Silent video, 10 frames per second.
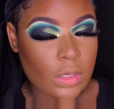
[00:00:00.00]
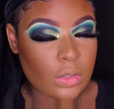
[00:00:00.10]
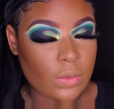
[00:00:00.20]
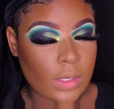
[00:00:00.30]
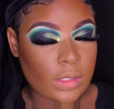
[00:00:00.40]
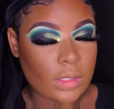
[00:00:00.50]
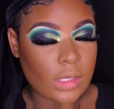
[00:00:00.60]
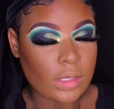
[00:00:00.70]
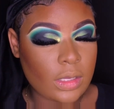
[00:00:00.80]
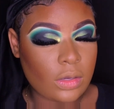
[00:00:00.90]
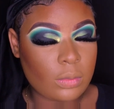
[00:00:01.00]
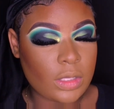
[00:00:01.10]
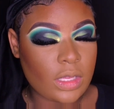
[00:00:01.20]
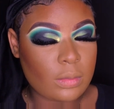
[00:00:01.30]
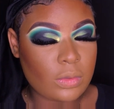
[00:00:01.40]
Do I look like Naomi
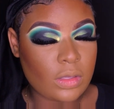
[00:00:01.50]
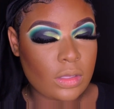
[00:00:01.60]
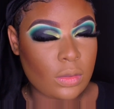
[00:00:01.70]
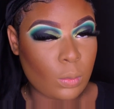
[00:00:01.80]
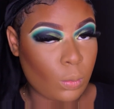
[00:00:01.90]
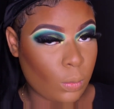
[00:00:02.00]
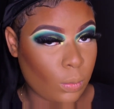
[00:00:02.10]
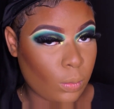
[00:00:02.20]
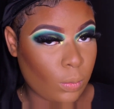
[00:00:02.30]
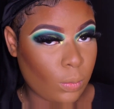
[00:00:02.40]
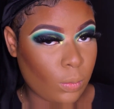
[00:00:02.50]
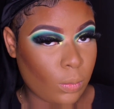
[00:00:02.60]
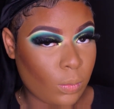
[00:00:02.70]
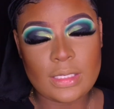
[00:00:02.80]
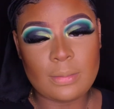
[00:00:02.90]
Campbell
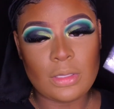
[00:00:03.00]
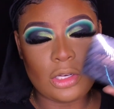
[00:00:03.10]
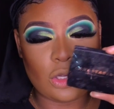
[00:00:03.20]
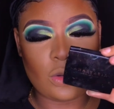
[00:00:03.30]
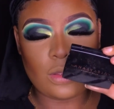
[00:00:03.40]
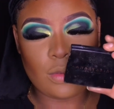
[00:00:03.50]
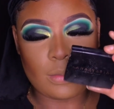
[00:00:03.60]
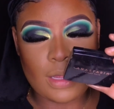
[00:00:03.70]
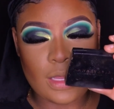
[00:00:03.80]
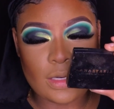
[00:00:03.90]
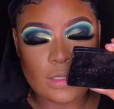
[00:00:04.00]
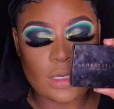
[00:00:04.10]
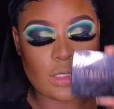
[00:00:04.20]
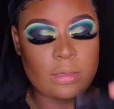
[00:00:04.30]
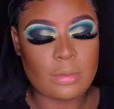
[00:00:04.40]
yet? I'm gonna go in with my
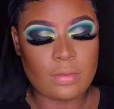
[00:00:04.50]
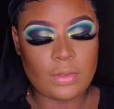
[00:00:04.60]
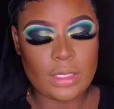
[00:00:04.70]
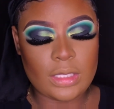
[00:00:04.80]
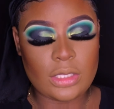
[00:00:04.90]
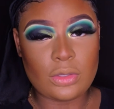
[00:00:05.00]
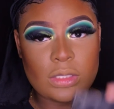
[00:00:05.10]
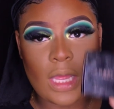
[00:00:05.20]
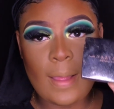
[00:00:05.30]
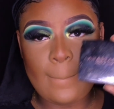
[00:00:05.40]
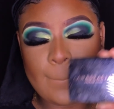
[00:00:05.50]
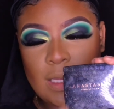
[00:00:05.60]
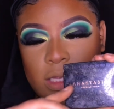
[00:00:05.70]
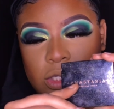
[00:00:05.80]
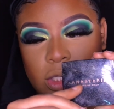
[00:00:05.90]
Anastasia Beverly Hills
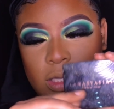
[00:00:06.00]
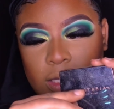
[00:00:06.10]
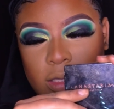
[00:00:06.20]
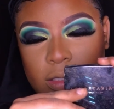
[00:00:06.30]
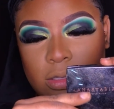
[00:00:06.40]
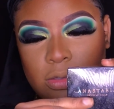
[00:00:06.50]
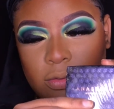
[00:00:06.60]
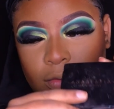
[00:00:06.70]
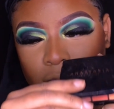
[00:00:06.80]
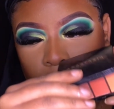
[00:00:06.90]
Peach Love